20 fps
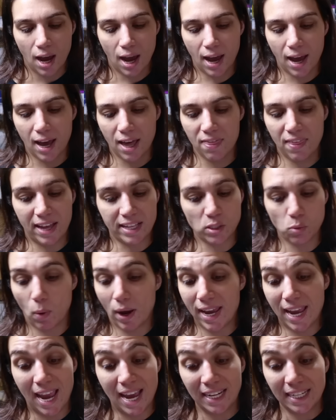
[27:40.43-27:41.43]
Uh, that's
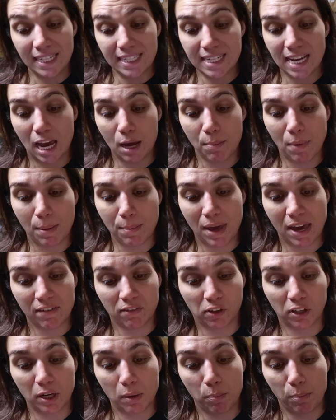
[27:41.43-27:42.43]
why anytime I'm
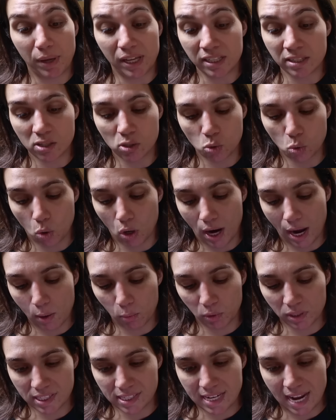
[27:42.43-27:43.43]
ever at a bin store, I
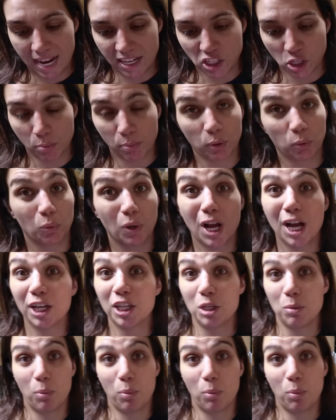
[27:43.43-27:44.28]
will snatch up a rug.